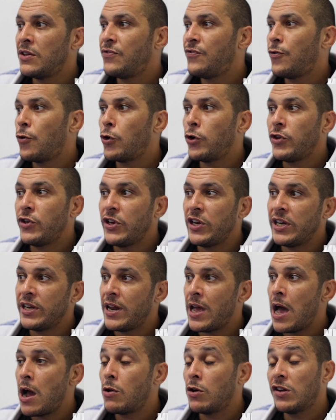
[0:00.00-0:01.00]
14
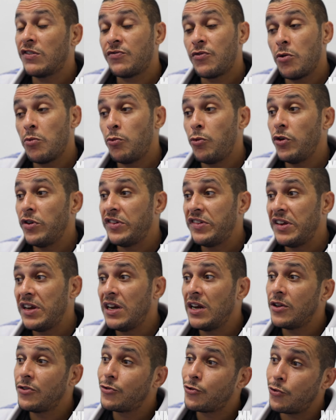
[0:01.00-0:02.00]
hours from
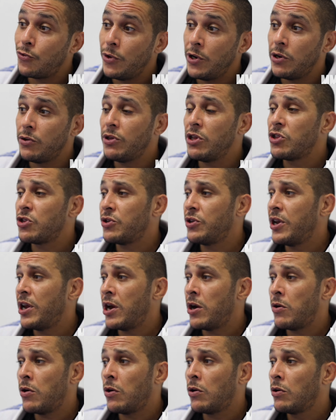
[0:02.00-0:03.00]
Brasilia to Rio de
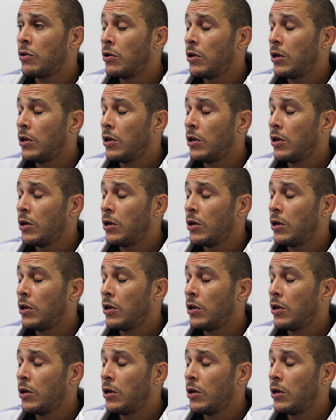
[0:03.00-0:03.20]
Janeiro.